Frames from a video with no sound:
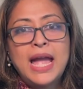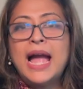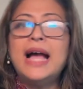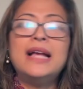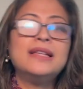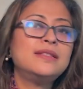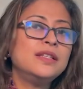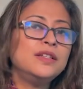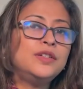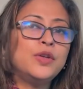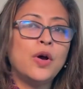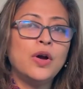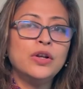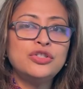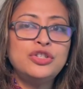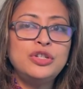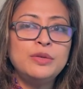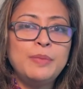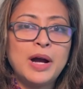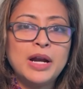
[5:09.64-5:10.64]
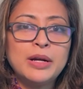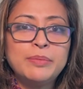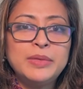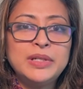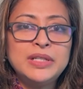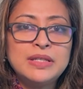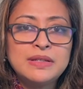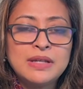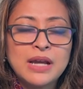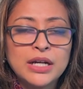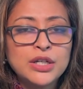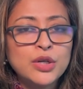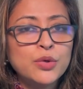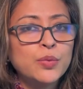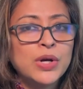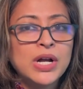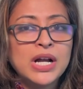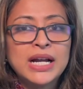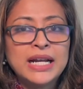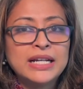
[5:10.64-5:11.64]
As the Doge department
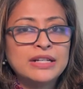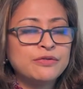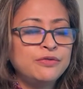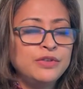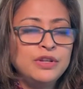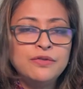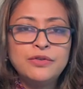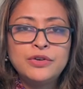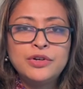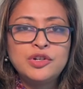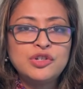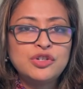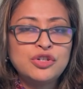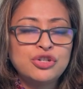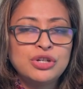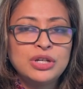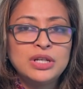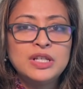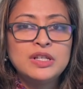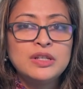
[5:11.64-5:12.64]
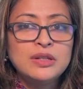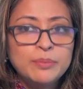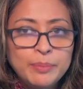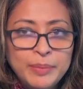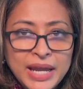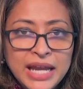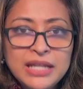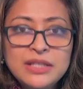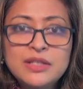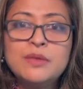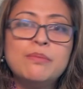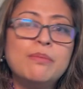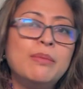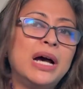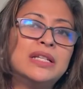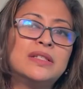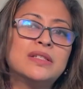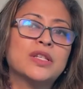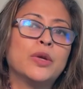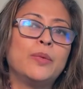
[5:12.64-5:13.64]
started work at a feverish pace,
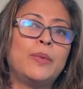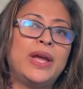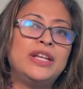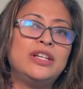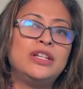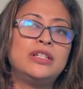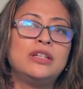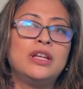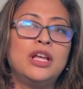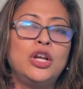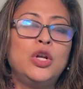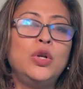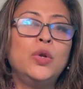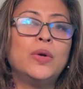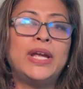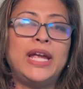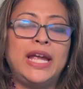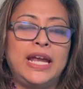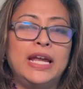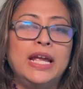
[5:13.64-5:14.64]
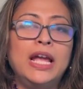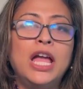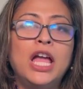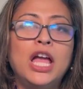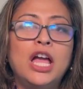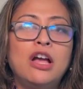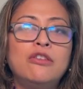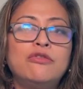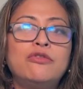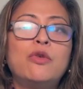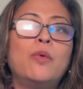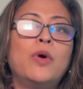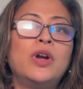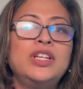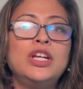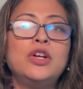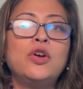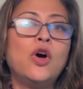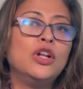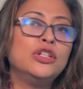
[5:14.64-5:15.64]
Musk went looking for
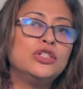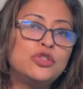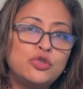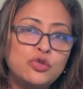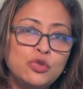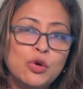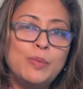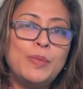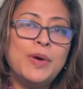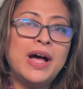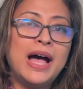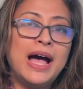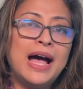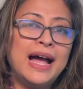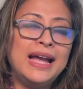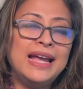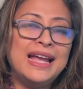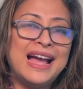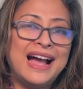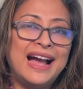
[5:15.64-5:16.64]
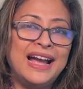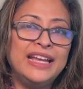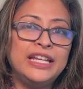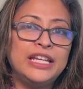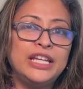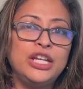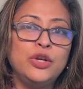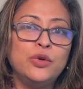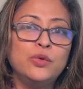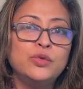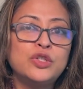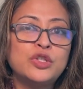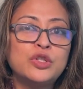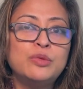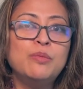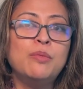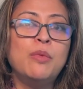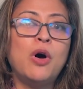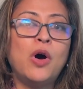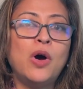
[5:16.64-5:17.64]
what he called super high IQ,
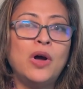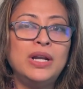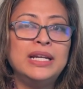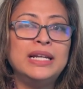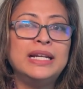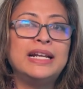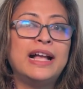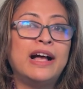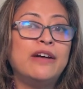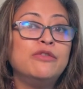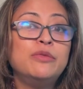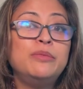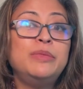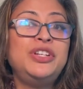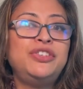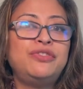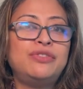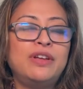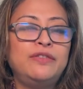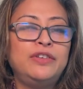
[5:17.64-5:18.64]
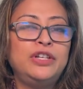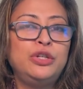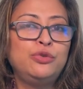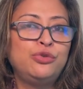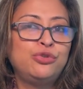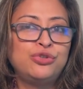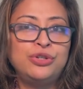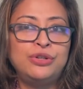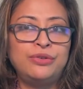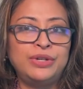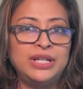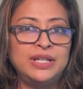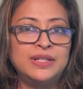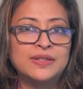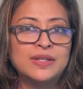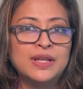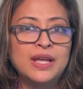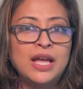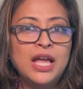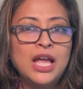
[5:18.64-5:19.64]
small government
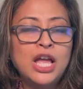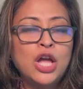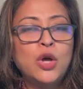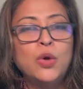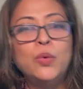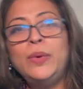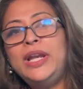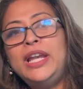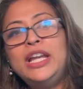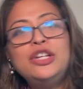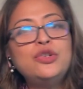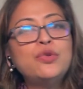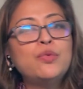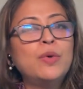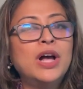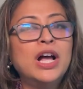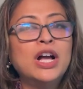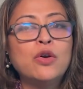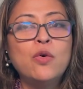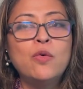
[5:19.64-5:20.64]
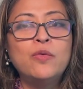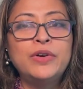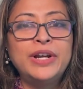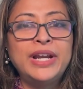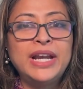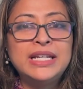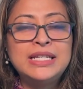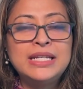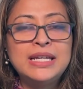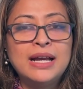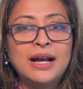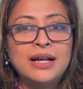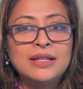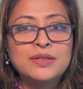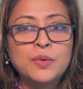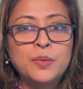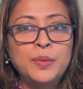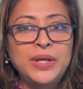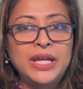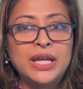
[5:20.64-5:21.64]
revolutionaries, willing to work over 80
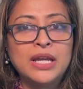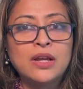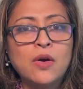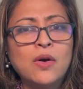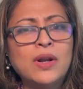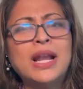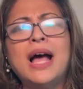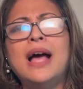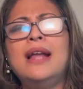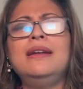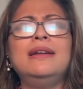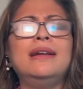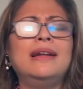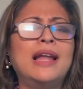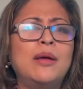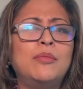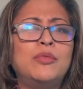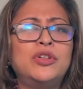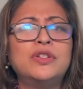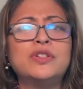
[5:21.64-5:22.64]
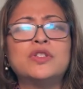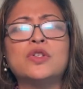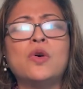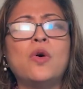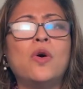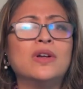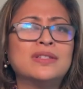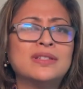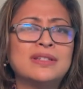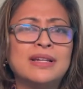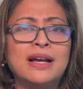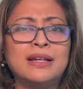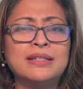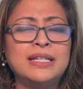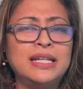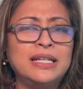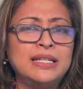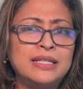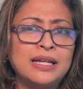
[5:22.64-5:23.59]
hours a week on unglamorous cost-cutting